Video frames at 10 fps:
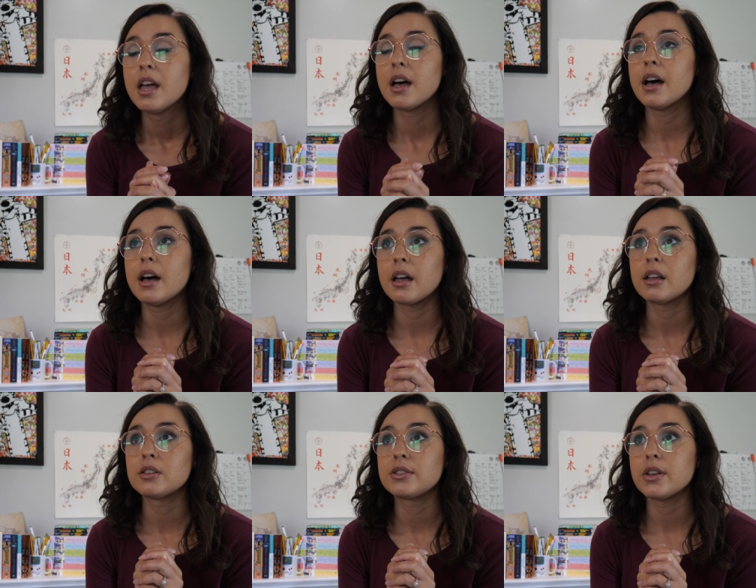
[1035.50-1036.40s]

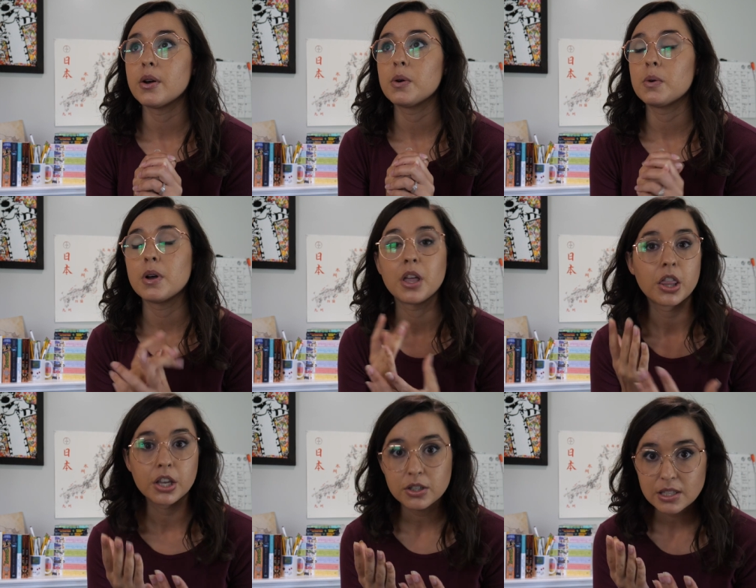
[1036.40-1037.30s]
Uh, so
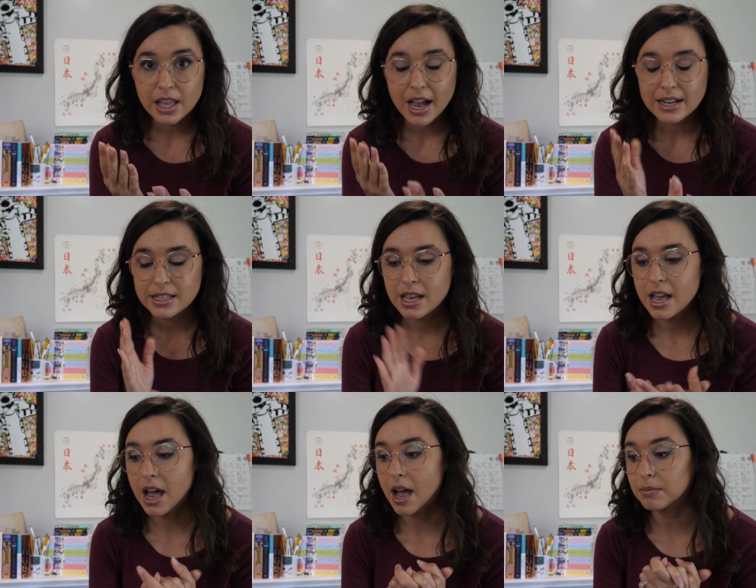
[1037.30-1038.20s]
there's that.
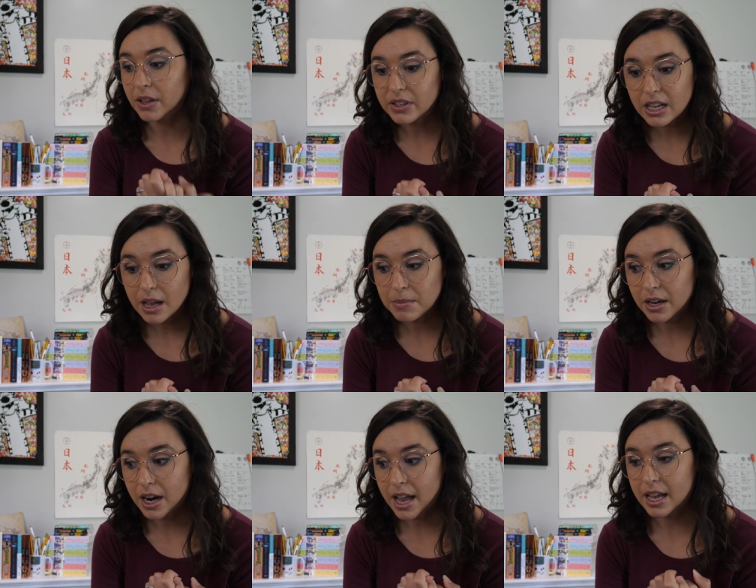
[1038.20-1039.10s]
I'm loving
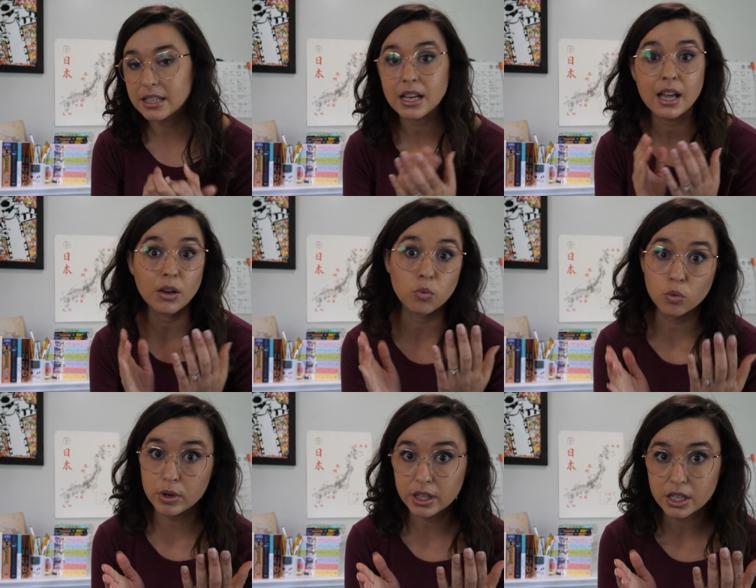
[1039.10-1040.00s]
Chimera Ant. I
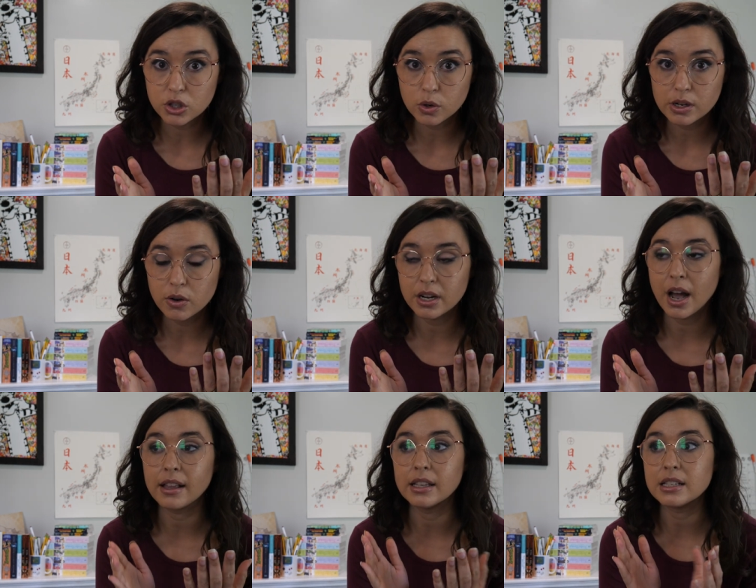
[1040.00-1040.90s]
really enjoyed Greed
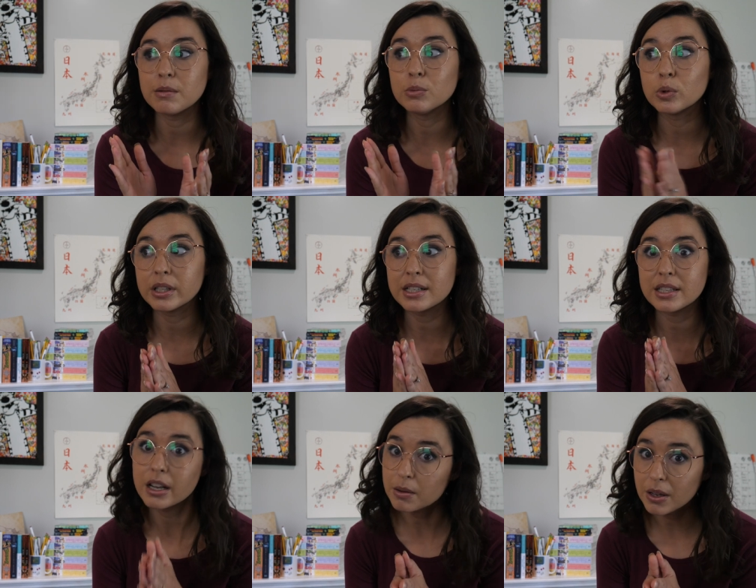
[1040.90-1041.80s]
Island. I'm really
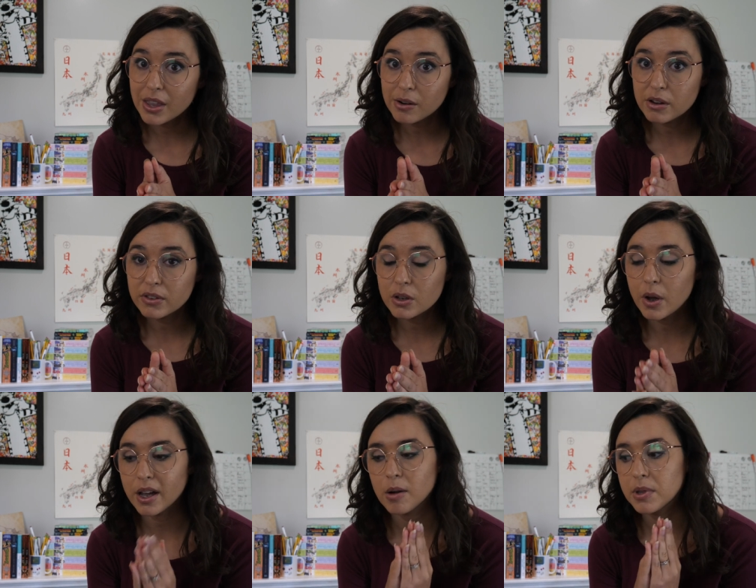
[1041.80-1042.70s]
excited about that review.
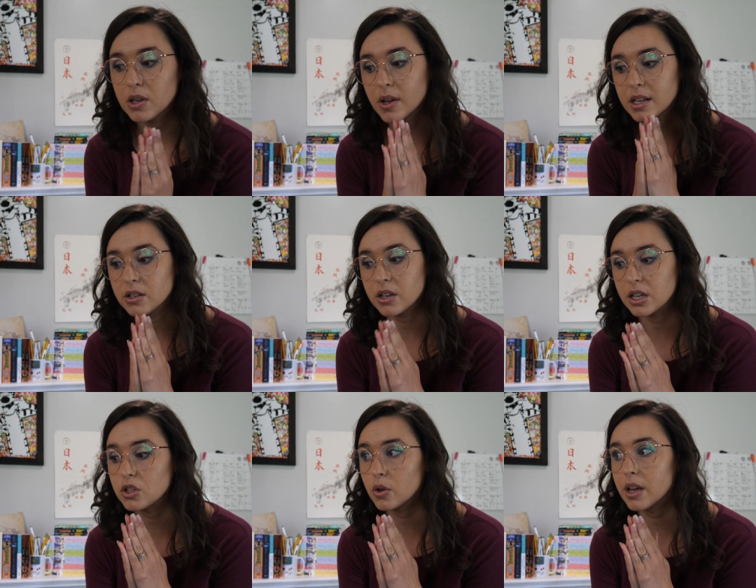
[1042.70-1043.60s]
I hope that you guys are going
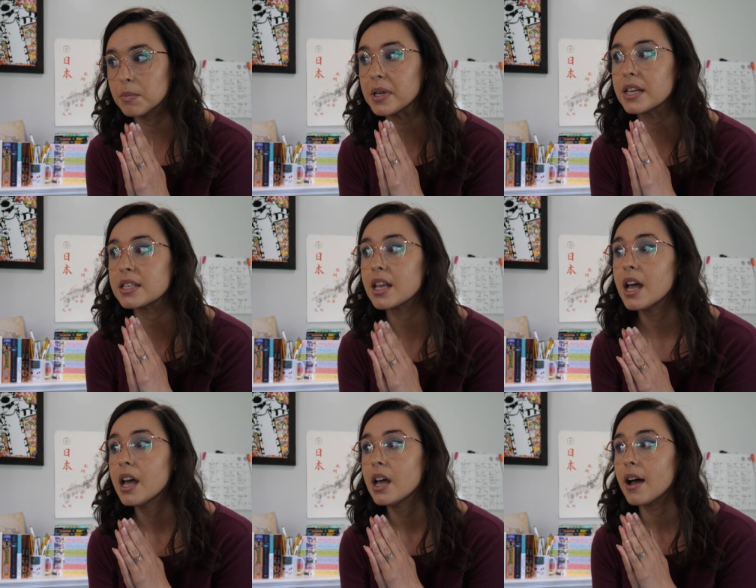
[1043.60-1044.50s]
to enjoy it because
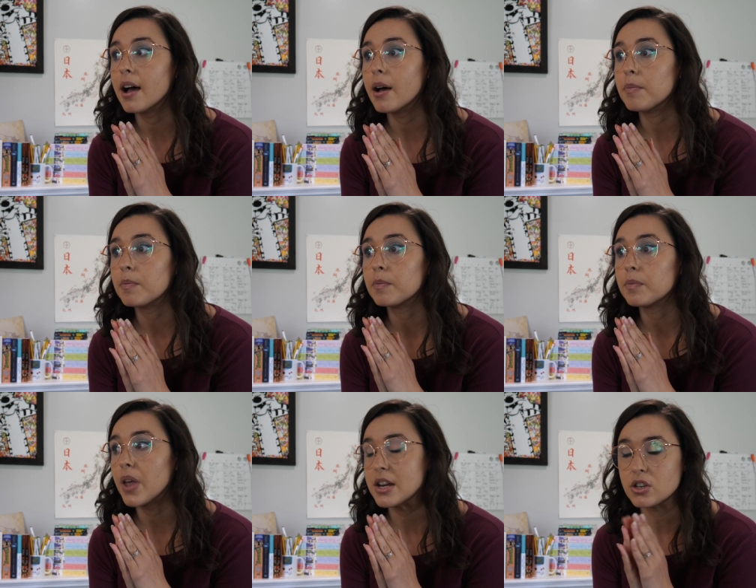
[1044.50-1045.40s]
um,
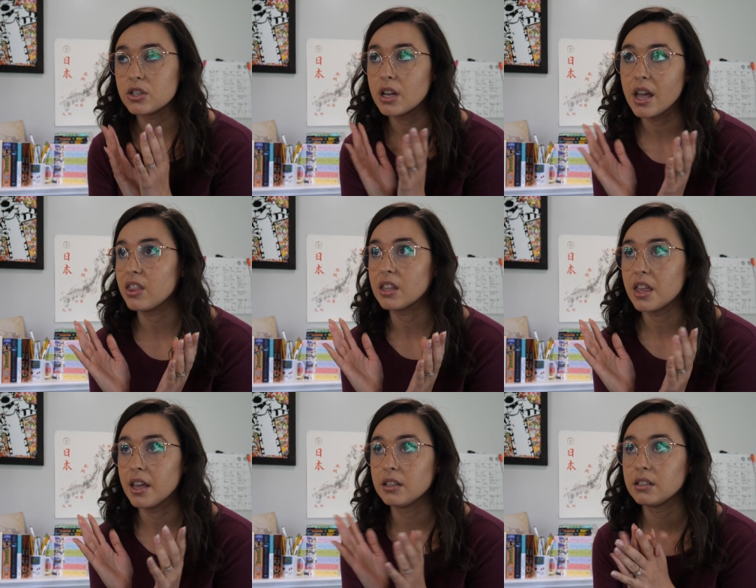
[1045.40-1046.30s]
I just, I think
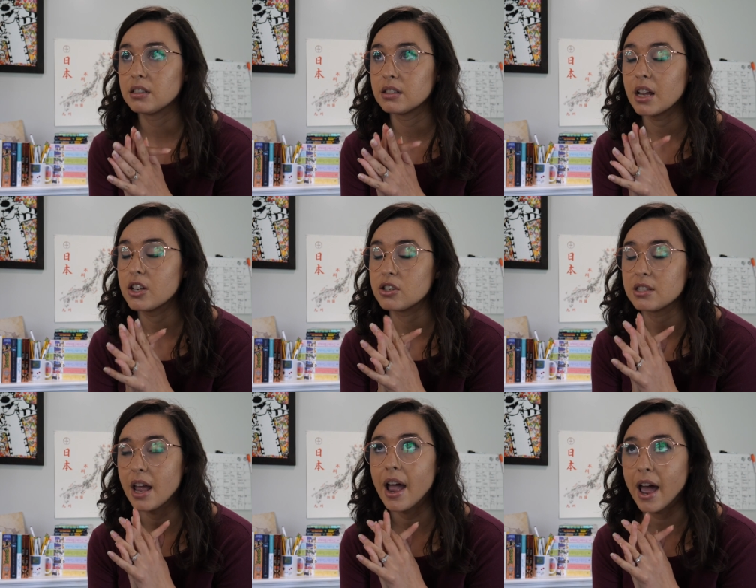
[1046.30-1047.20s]
that I
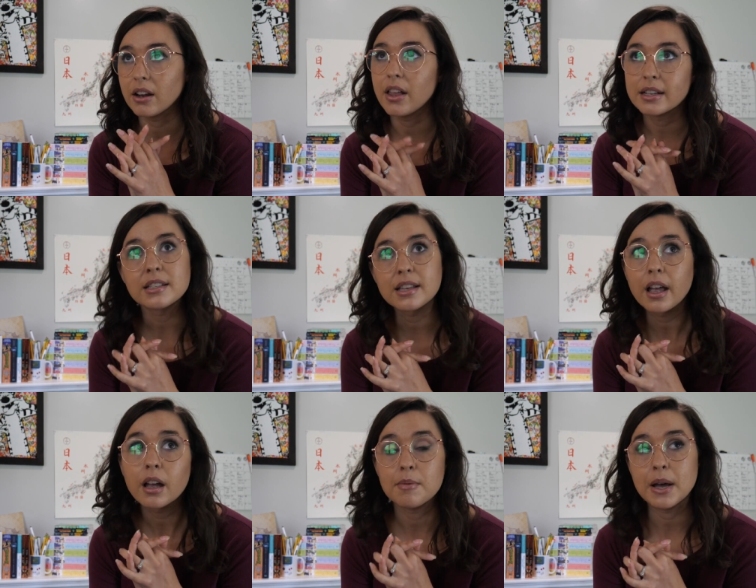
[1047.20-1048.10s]
just, I had a lot to
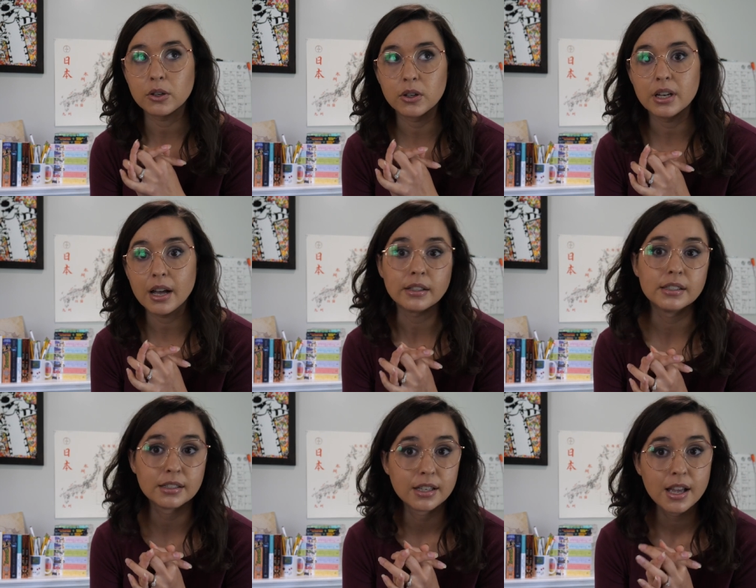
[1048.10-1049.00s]
say about Greed
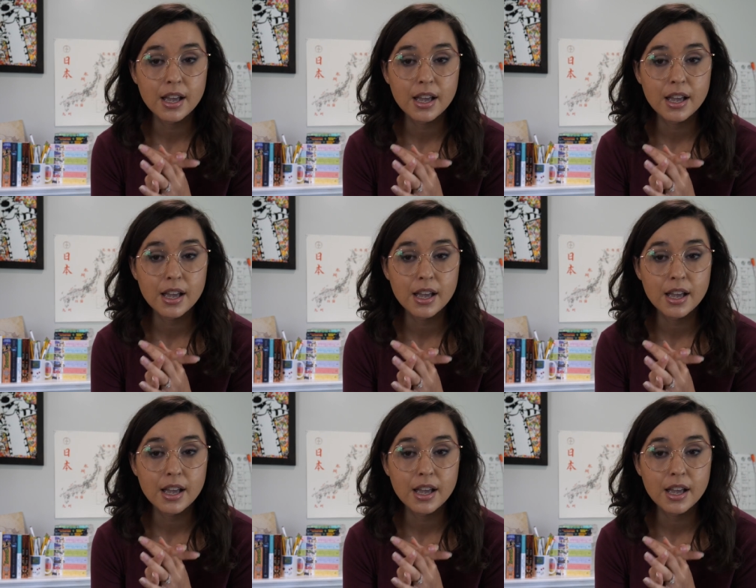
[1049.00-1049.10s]
Island.